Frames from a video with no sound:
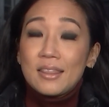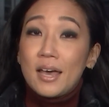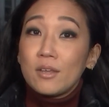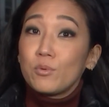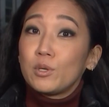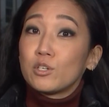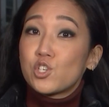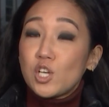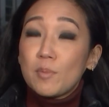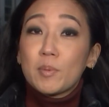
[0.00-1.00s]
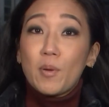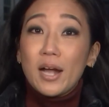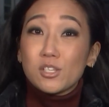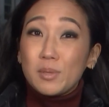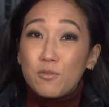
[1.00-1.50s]
that it will ship
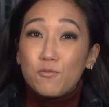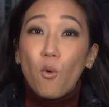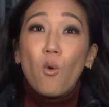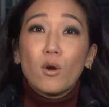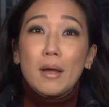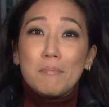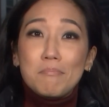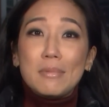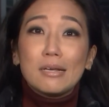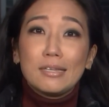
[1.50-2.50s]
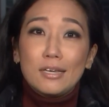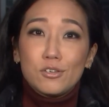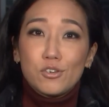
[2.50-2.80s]
approximately 4 million